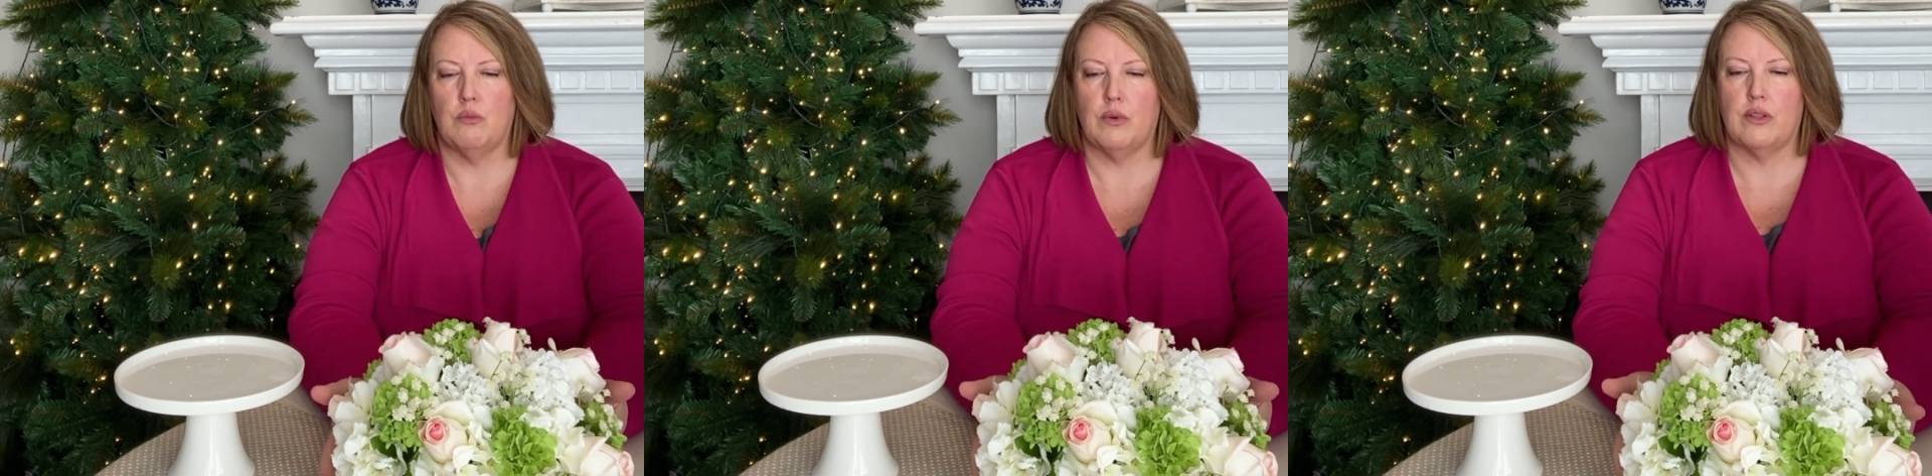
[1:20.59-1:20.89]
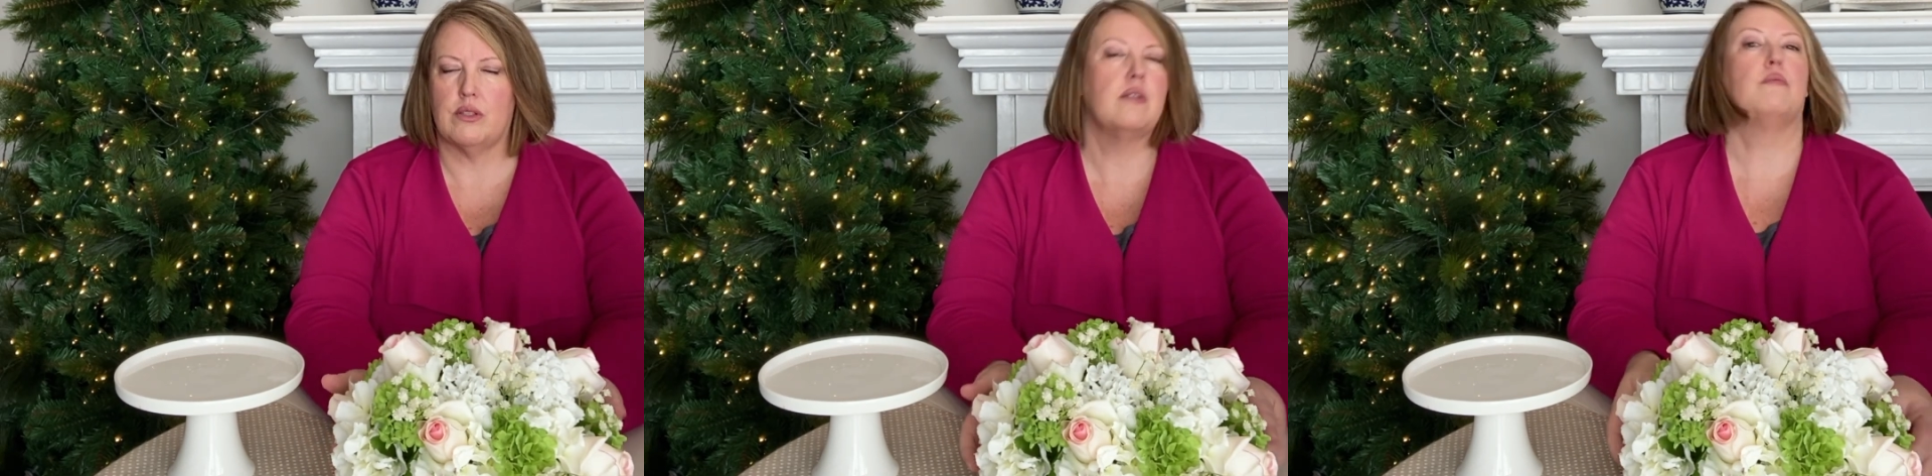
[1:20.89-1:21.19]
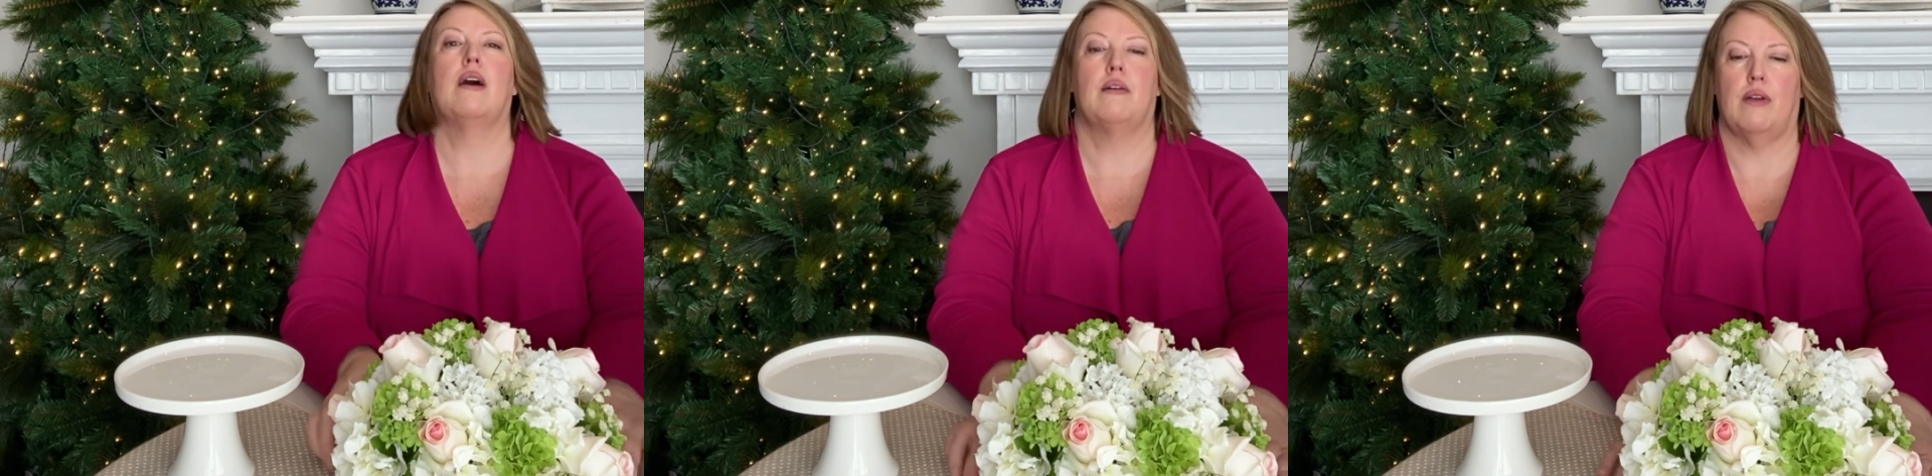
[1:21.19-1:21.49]
with some
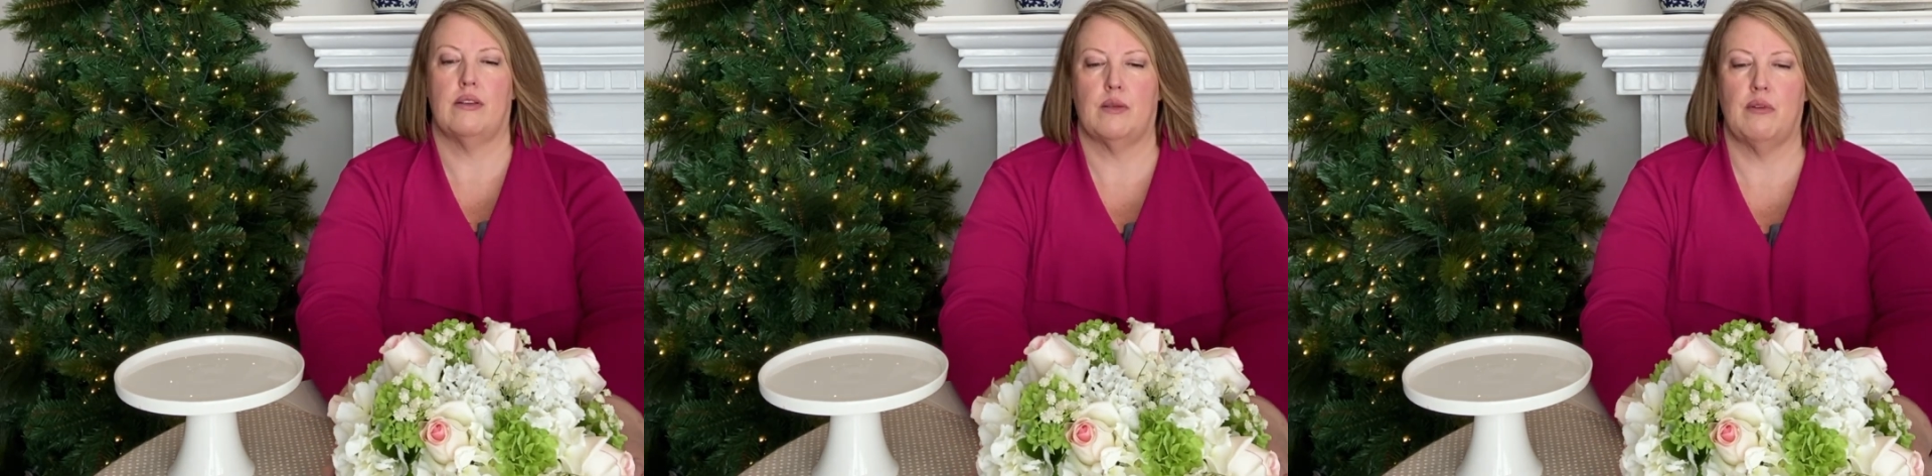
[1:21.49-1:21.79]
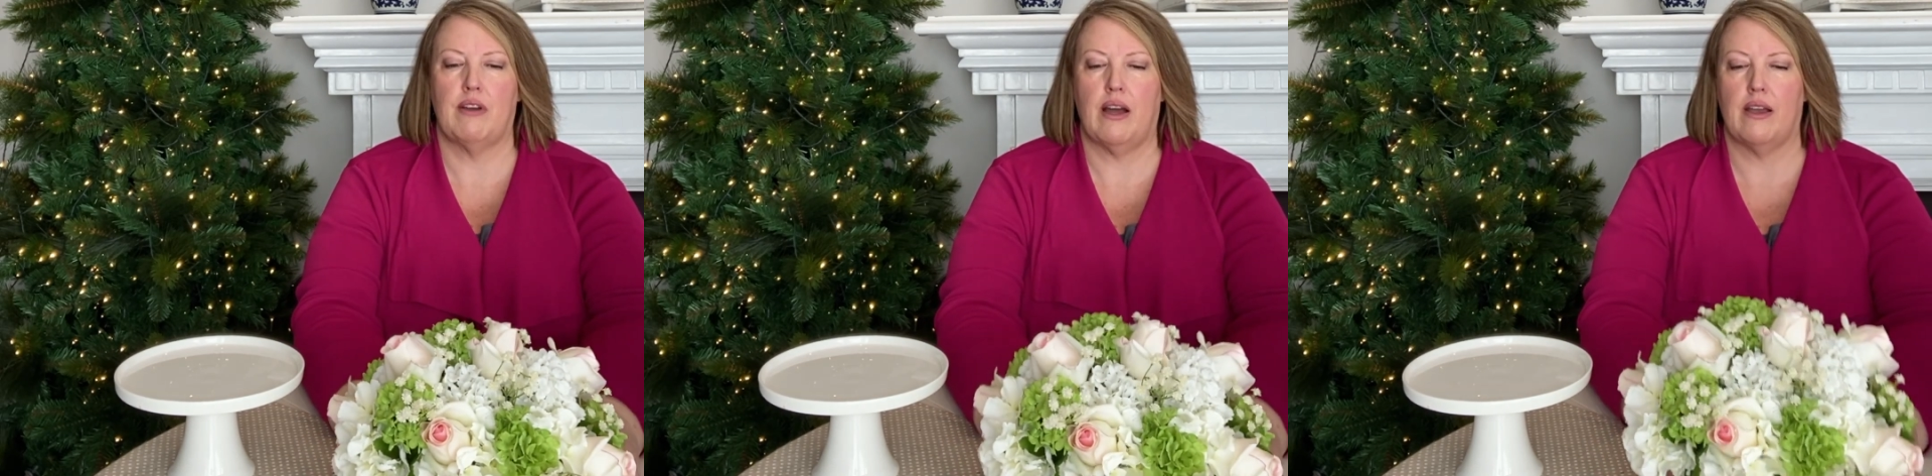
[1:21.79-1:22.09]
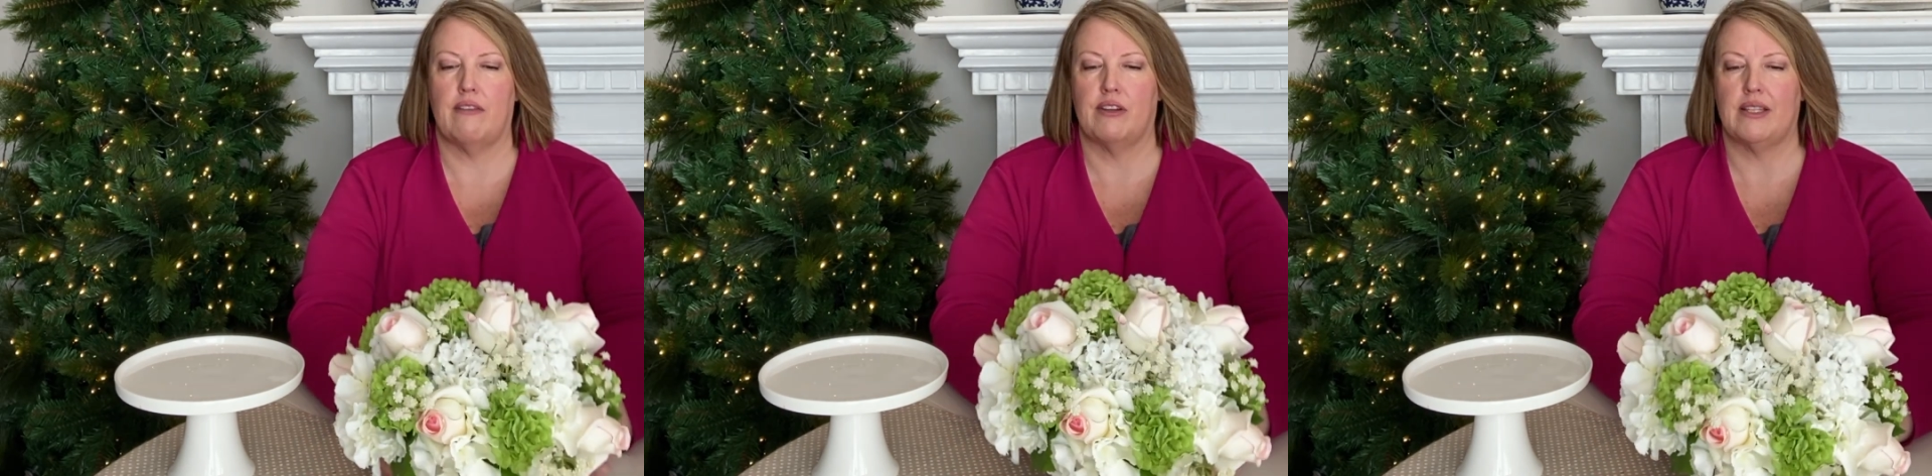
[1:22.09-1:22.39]
of our
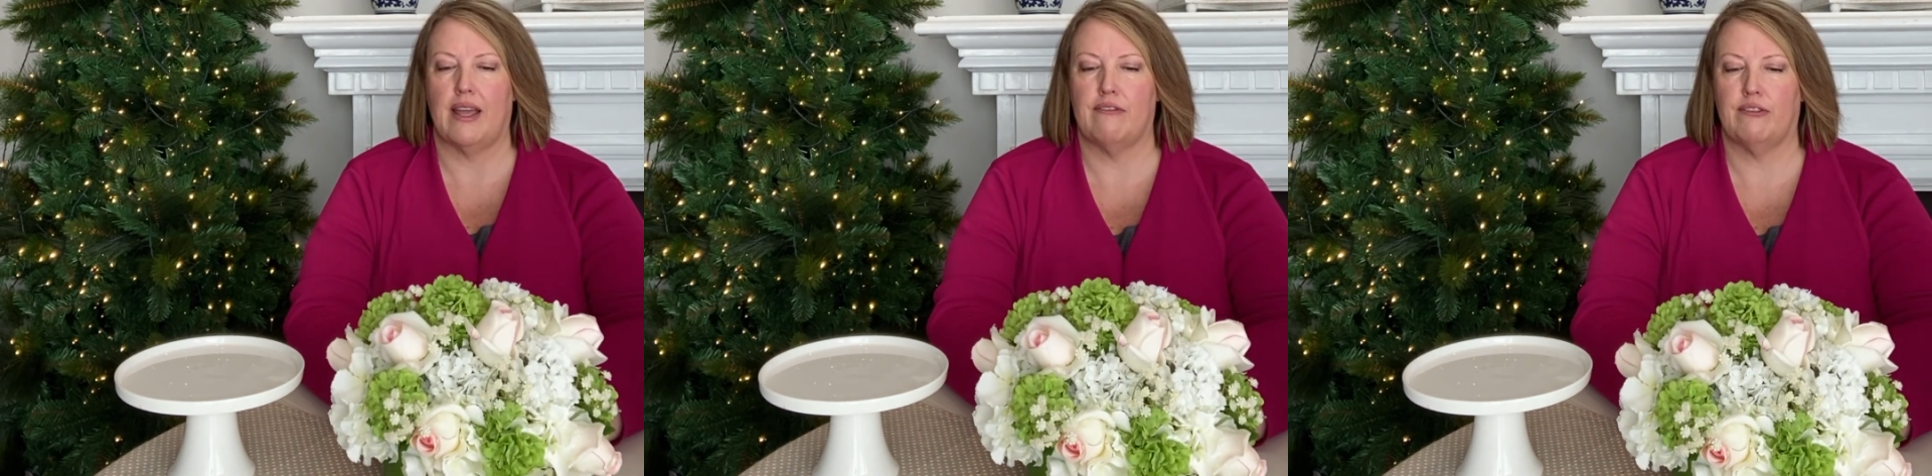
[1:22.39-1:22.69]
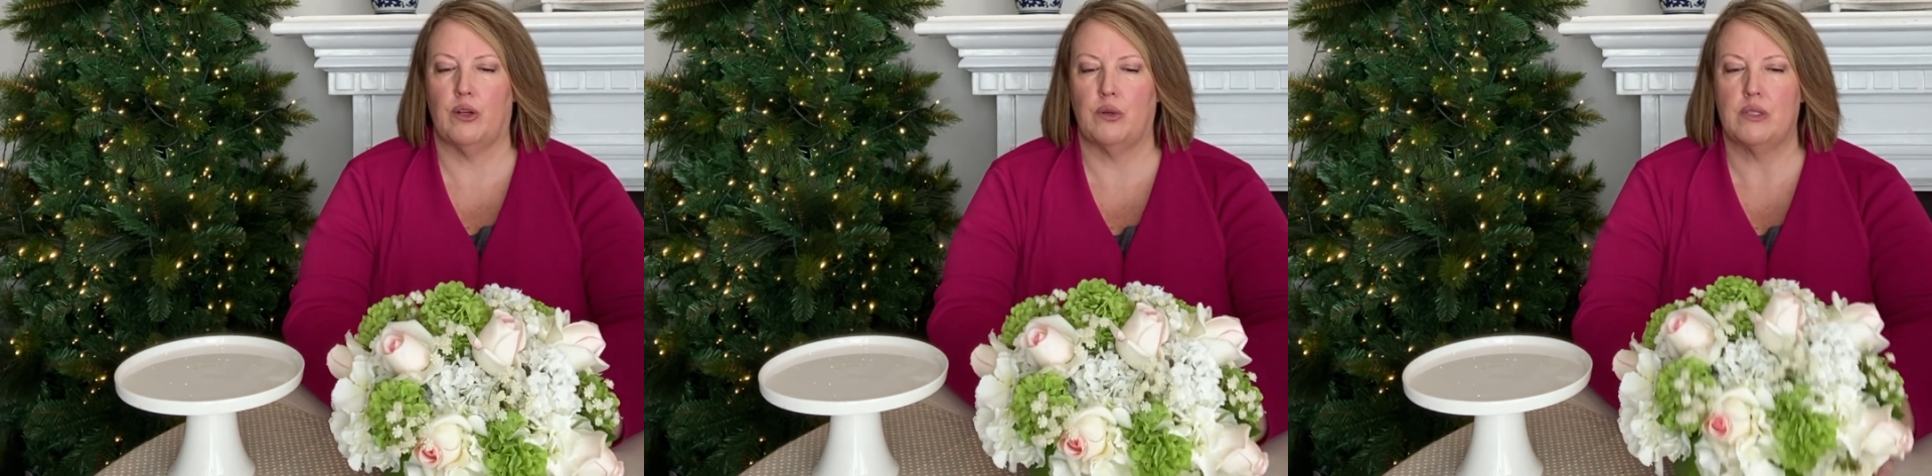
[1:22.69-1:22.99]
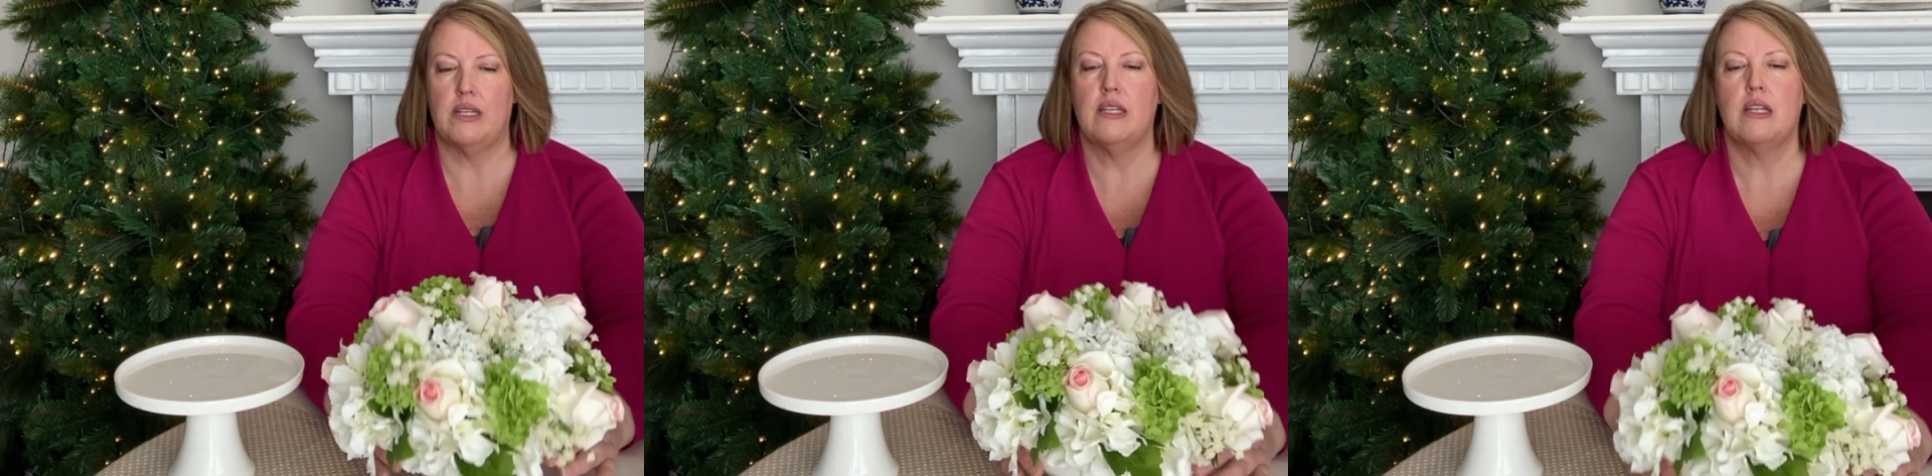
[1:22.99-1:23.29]
everyday florals
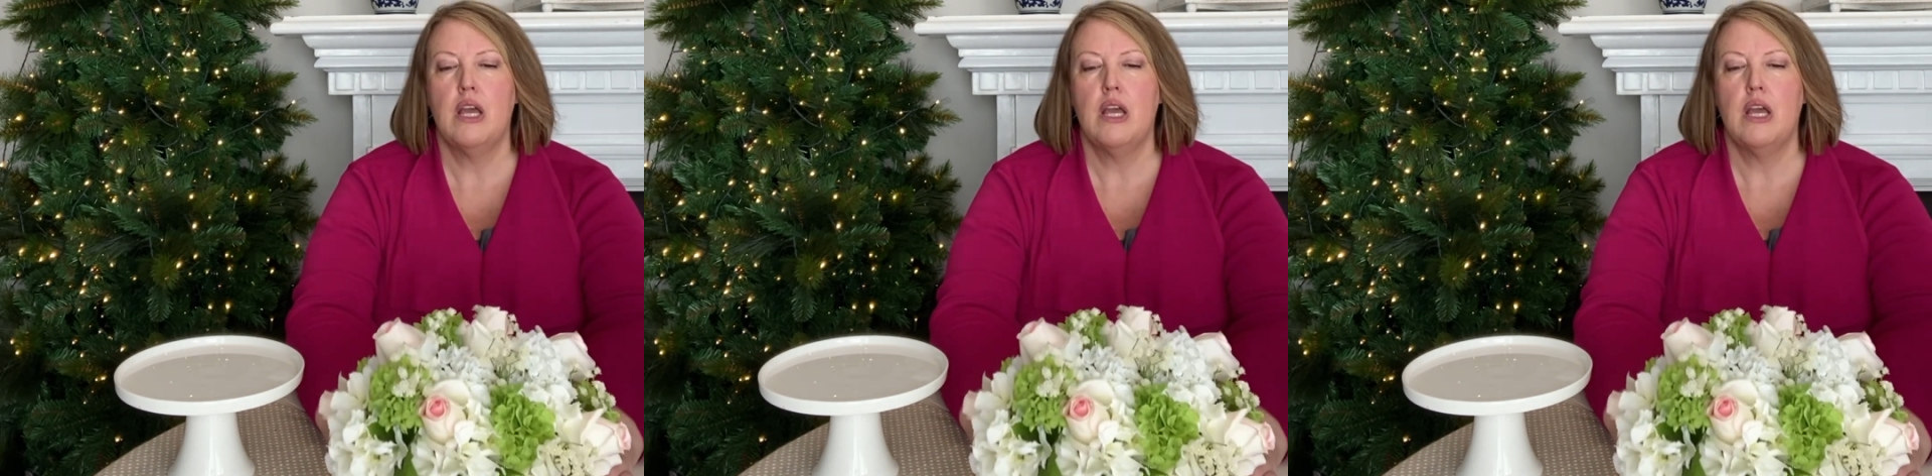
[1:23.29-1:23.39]
in it.